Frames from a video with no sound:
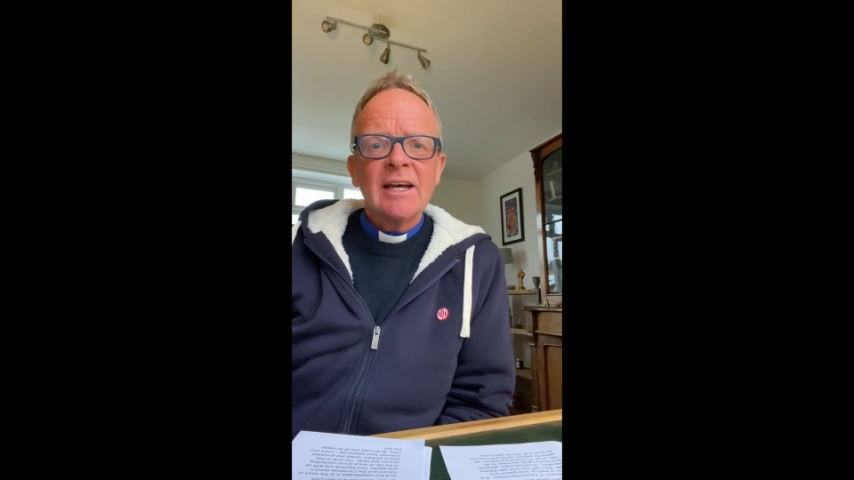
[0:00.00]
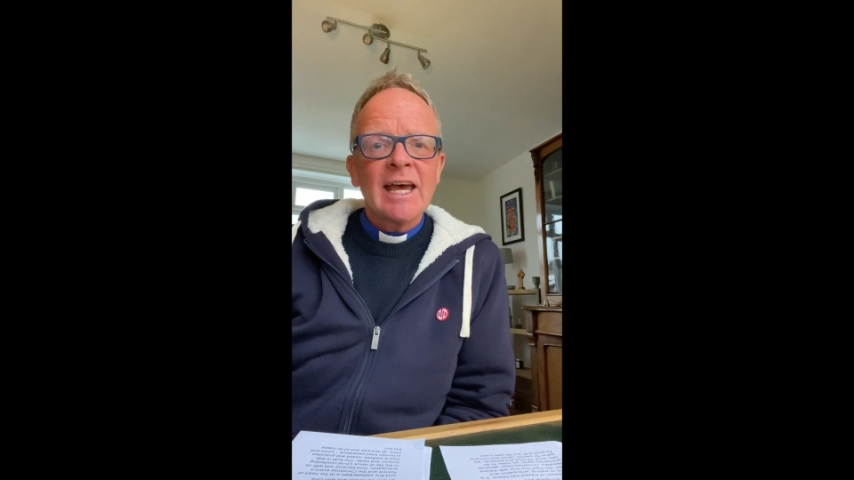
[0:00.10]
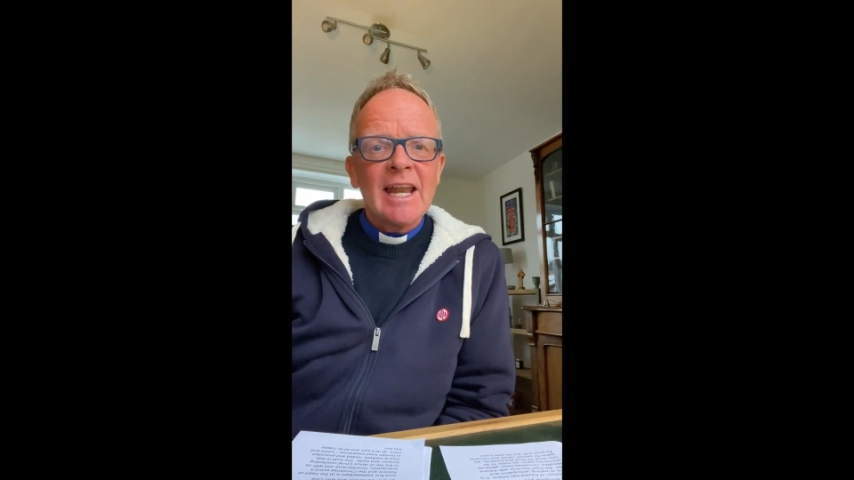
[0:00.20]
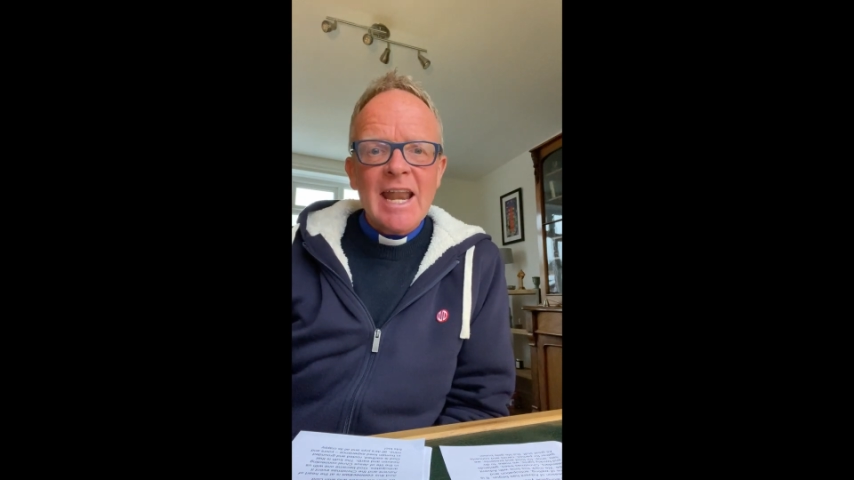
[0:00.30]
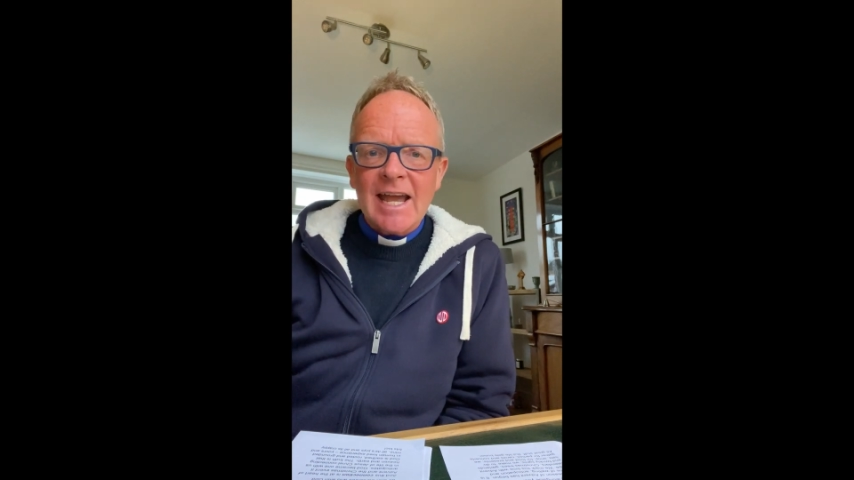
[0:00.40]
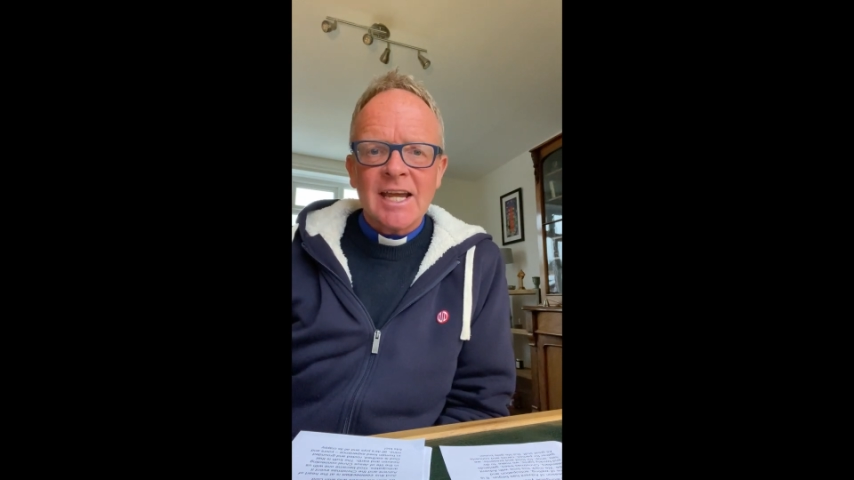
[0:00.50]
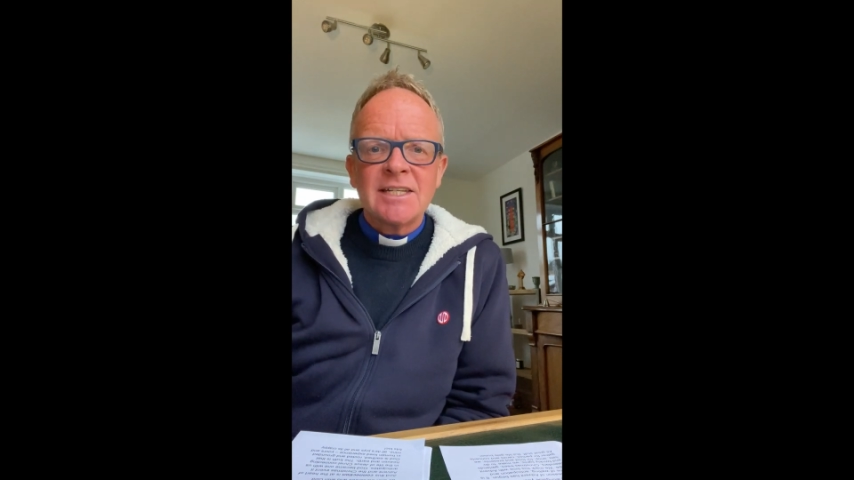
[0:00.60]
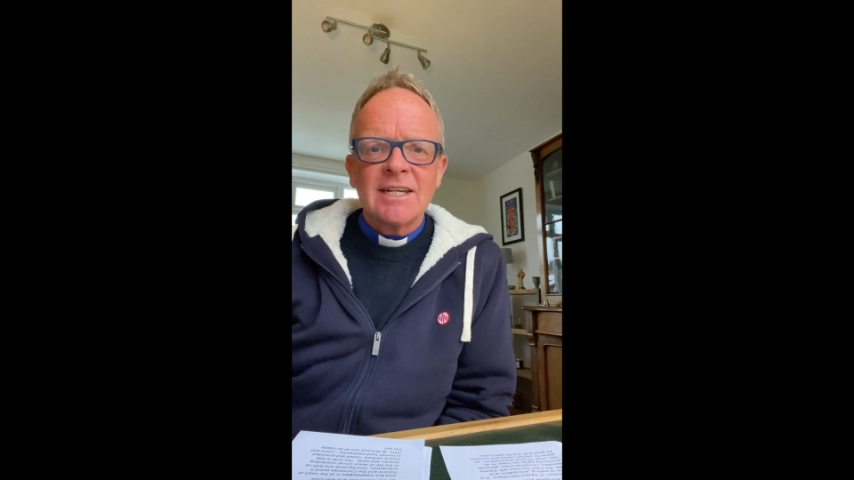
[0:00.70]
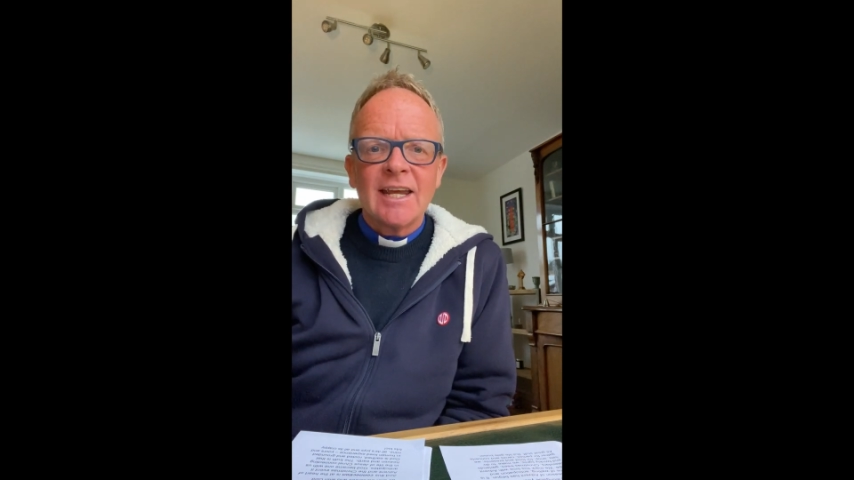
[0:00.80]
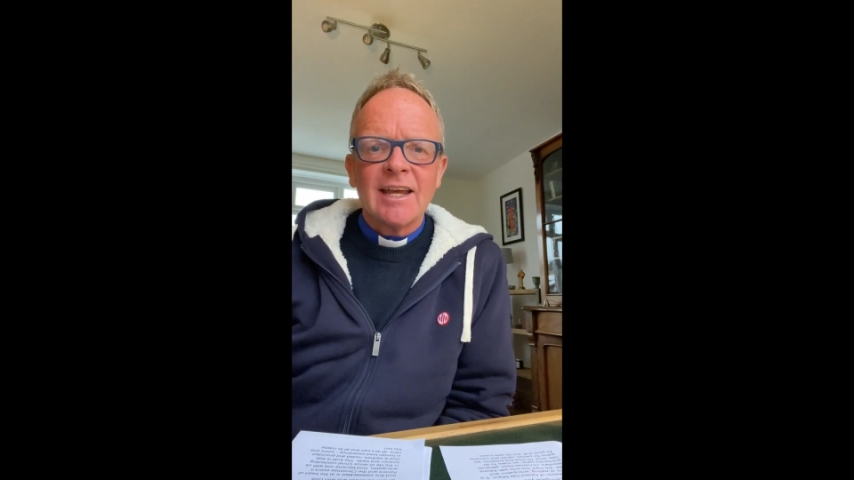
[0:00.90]

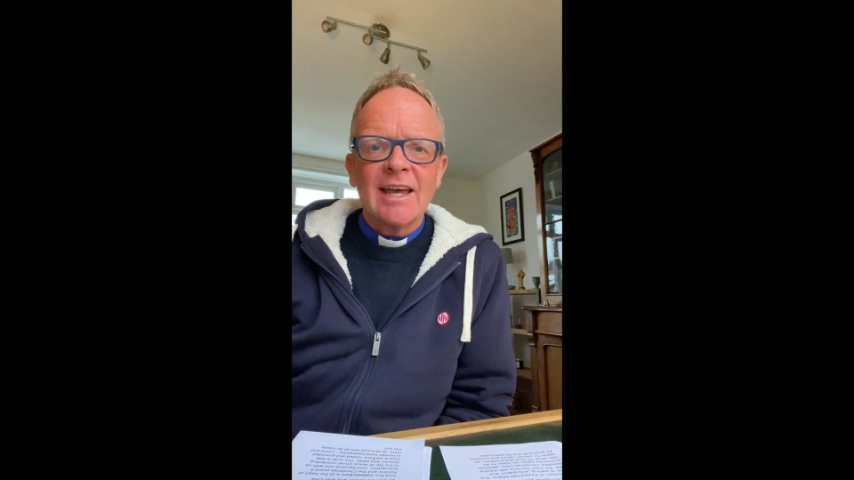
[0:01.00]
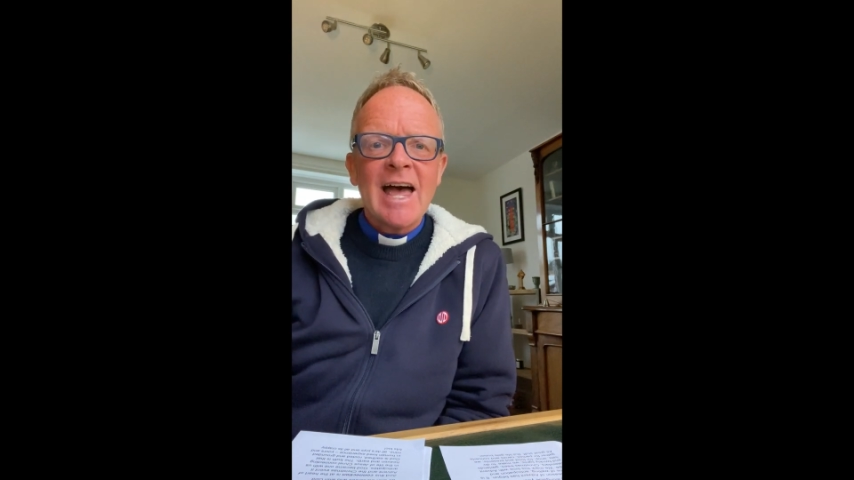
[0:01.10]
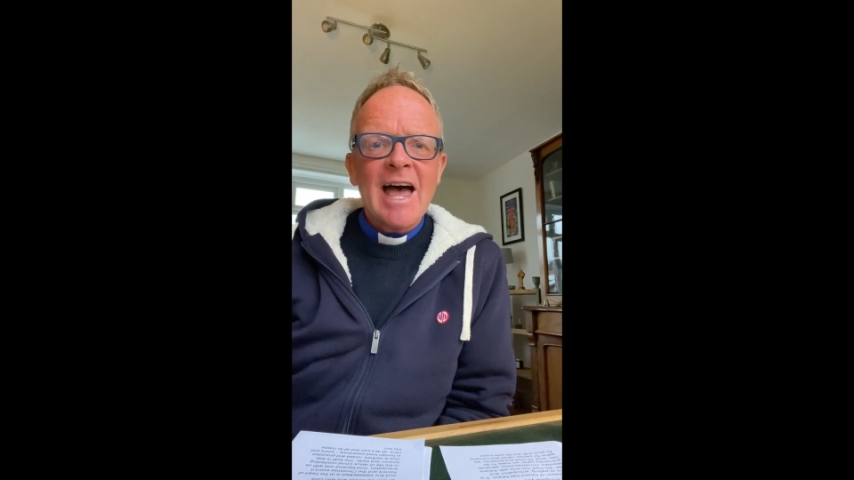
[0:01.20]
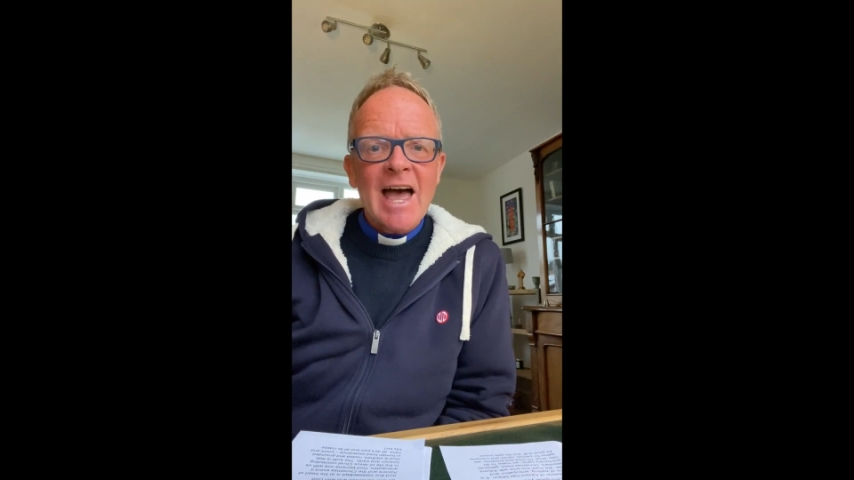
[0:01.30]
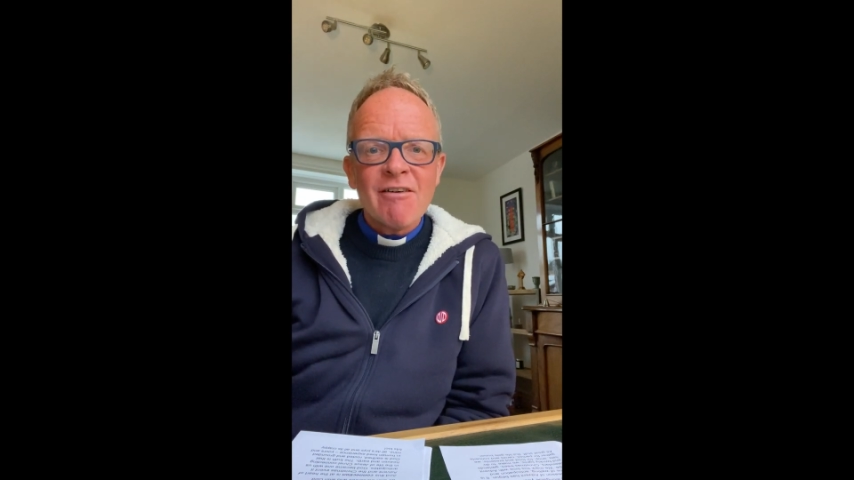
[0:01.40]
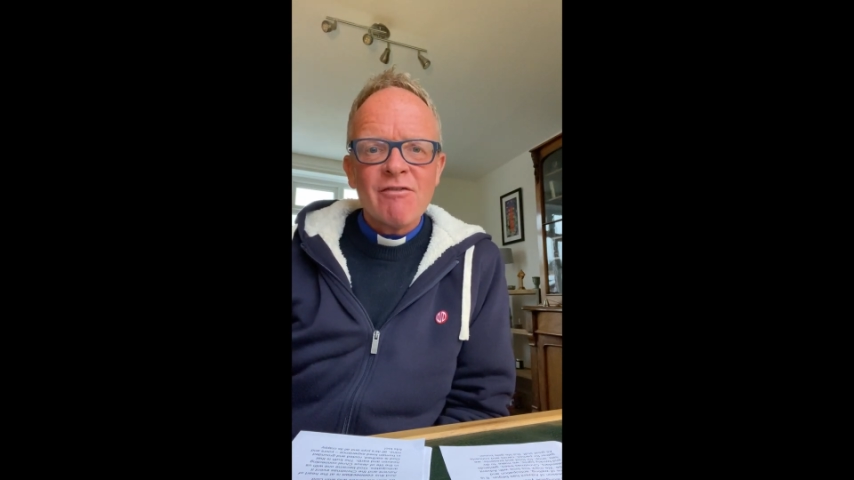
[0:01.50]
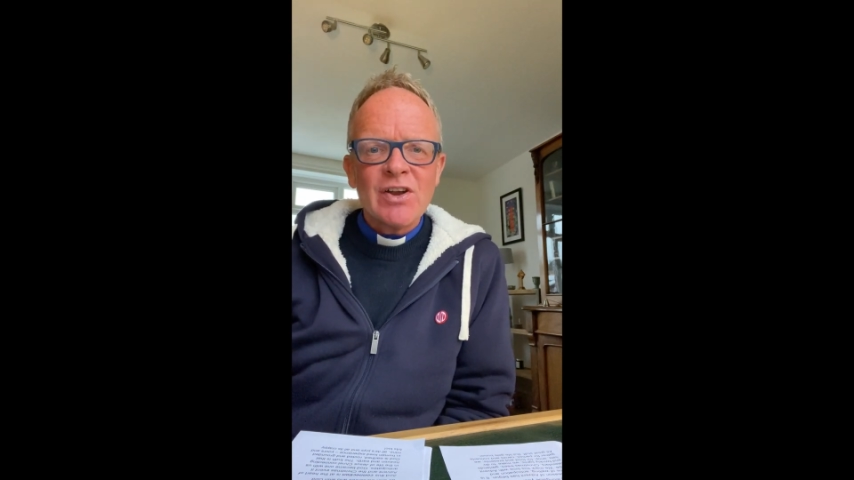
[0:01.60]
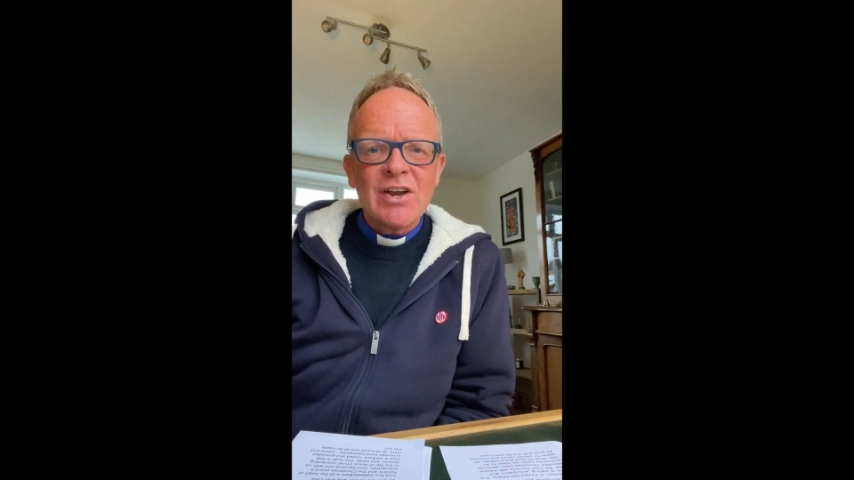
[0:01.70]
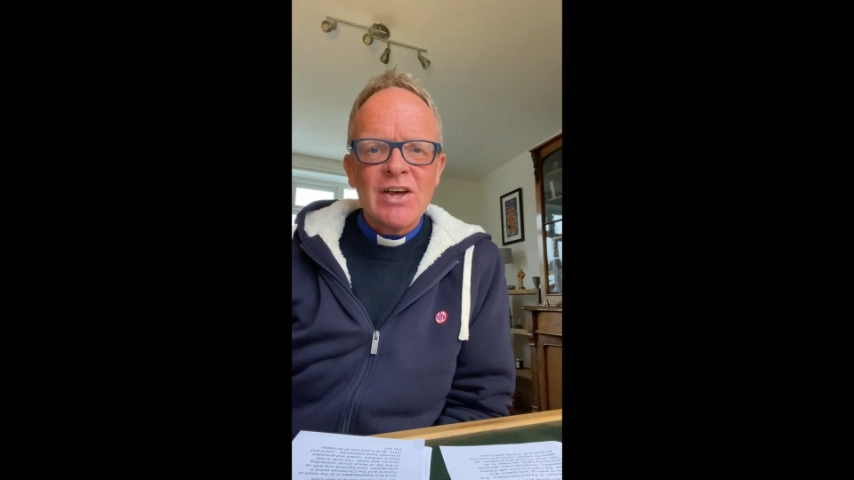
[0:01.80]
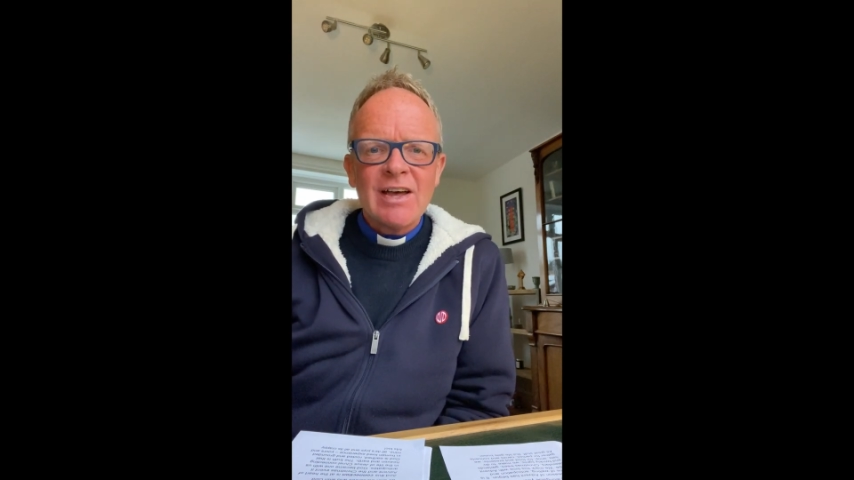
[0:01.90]
connecting
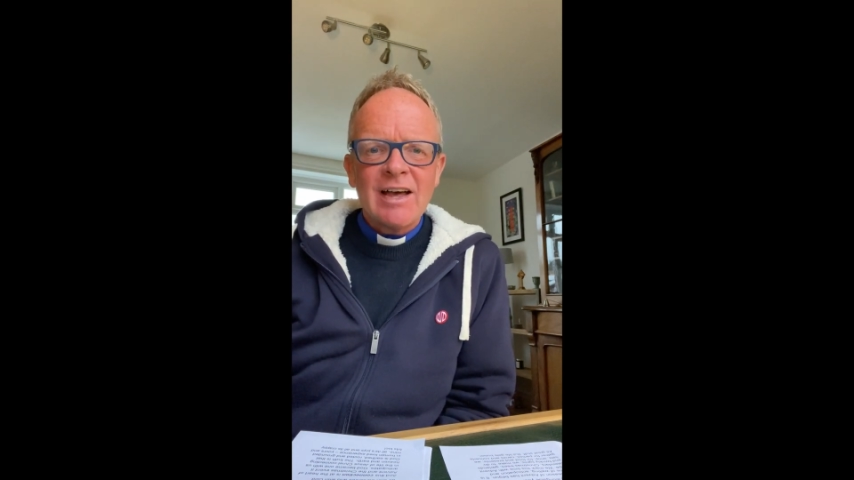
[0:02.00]
heaven